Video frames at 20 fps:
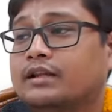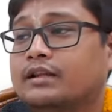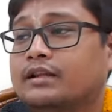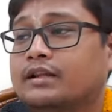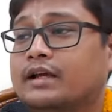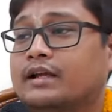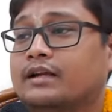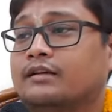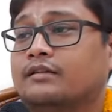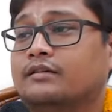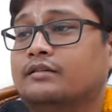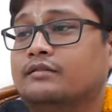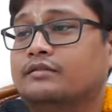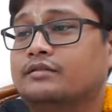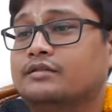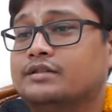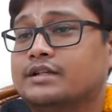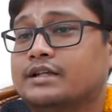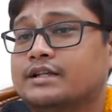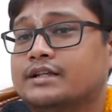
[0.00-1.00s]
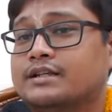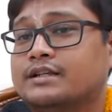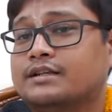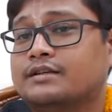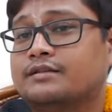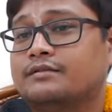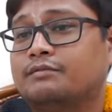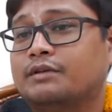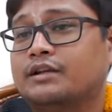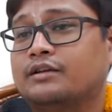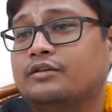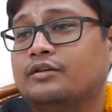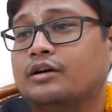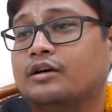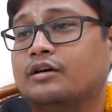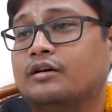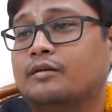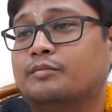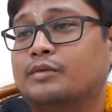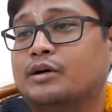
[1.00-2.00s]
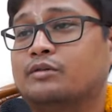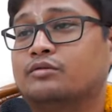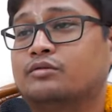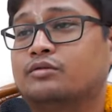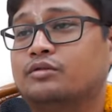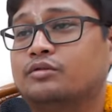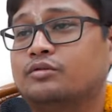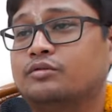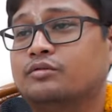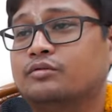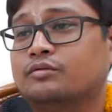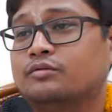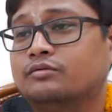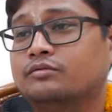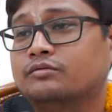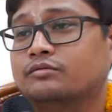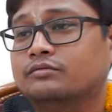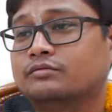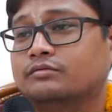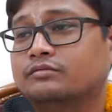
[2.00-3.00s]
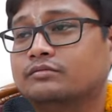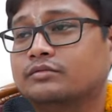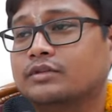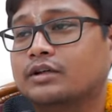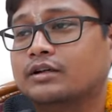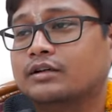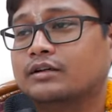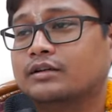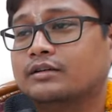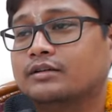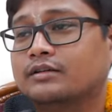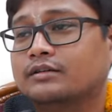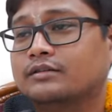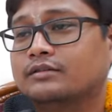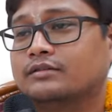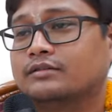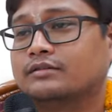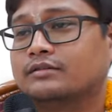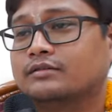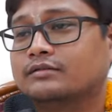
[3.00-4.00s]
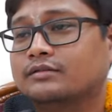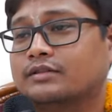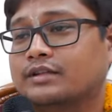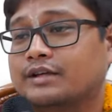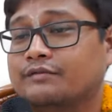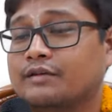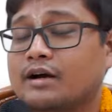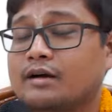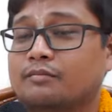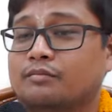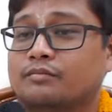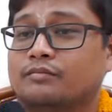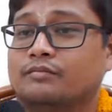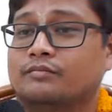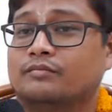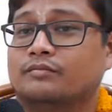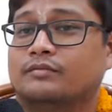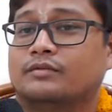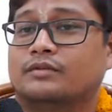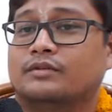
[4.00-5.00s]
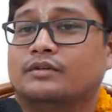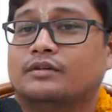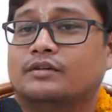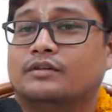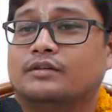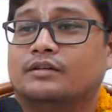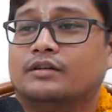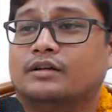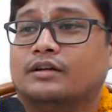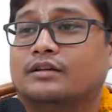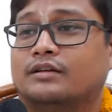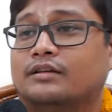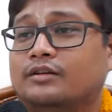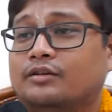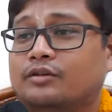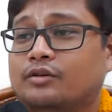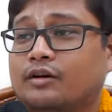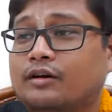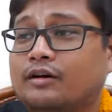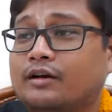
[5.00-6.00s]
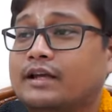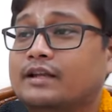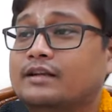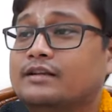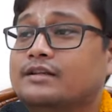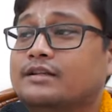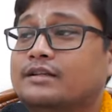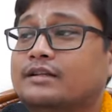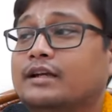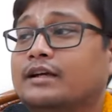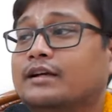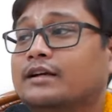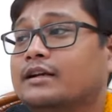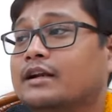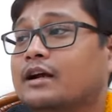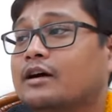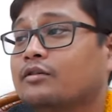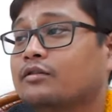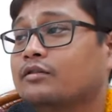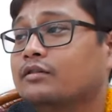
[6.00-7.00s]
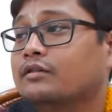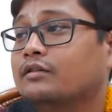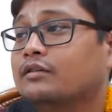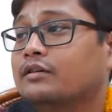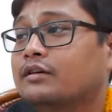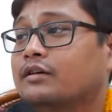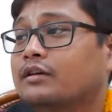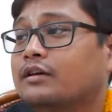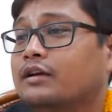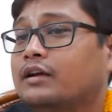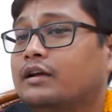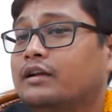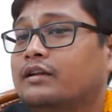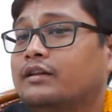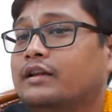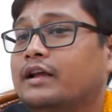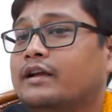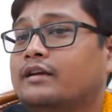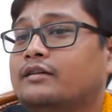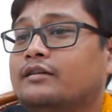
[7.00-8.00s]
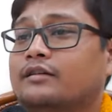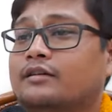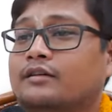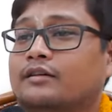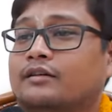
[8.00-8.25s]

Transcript: Then, just when you are about to give up, your head is taken out, and that